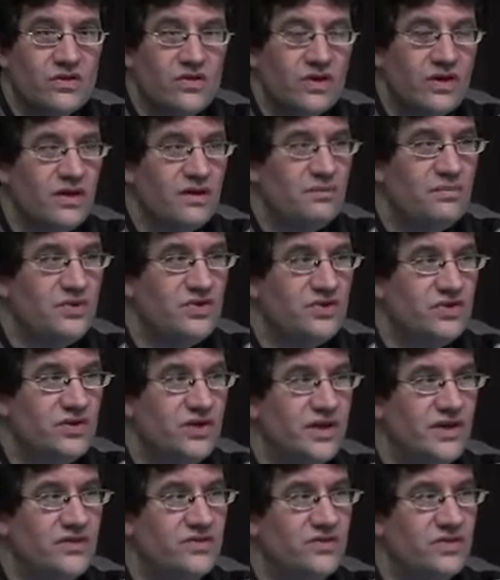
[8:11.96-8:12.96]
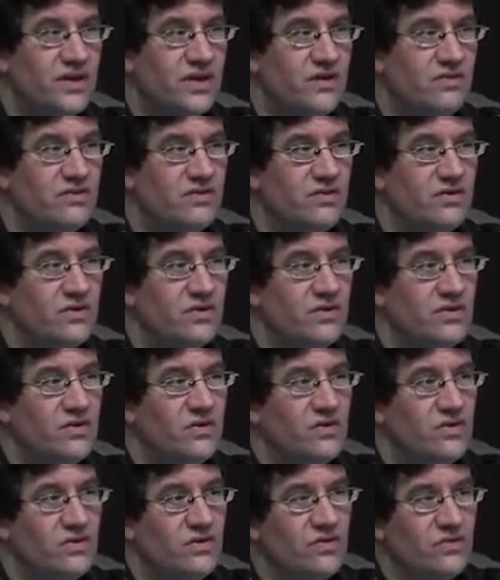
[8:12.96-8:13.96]
Okay, put your hands down.
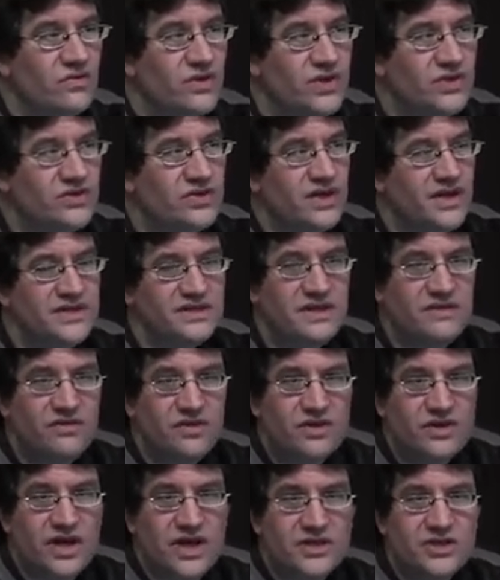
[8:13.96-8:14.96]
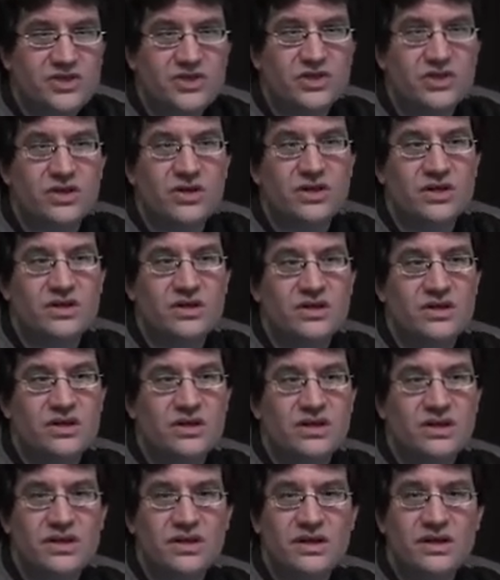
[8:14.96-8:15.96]
Raise your hands if you're not sure,
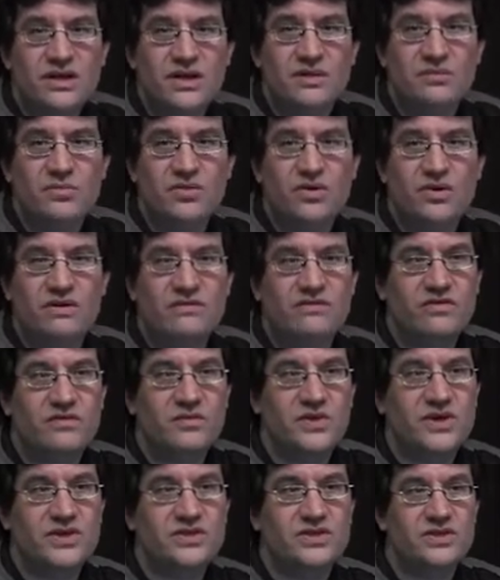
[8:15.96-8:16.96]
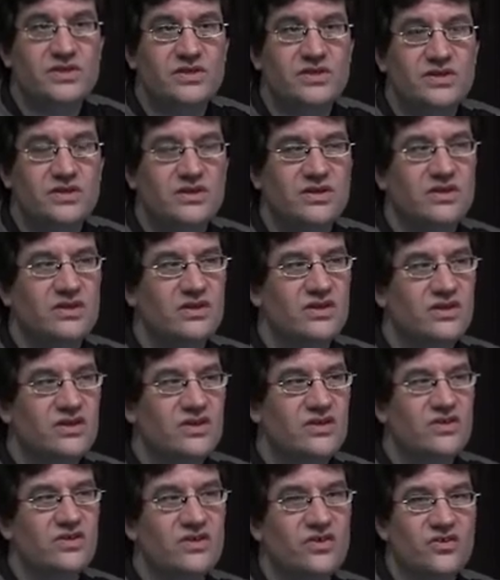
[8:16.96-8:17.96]
need more information.
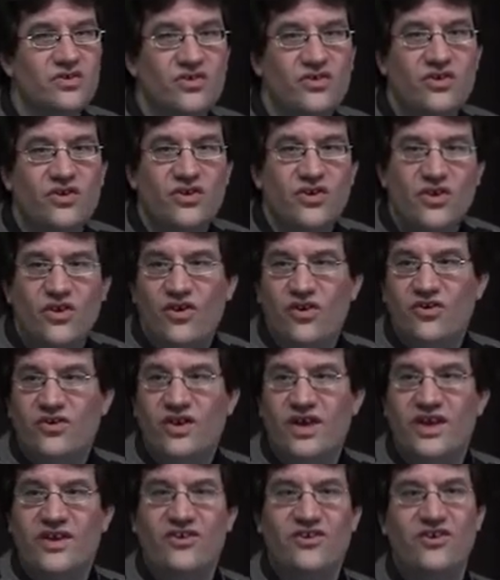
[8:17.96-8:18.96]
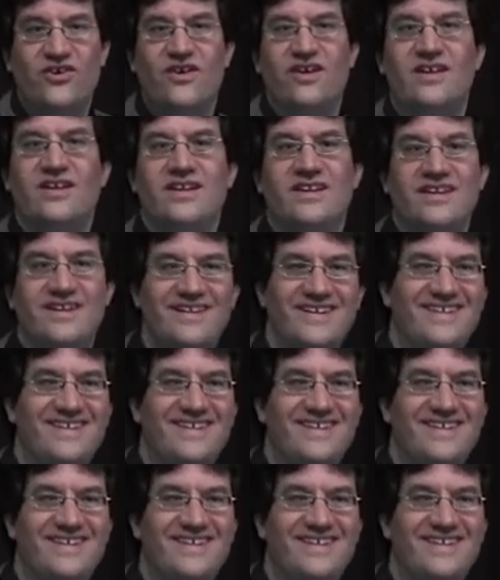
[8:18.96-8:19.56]
Okay, good.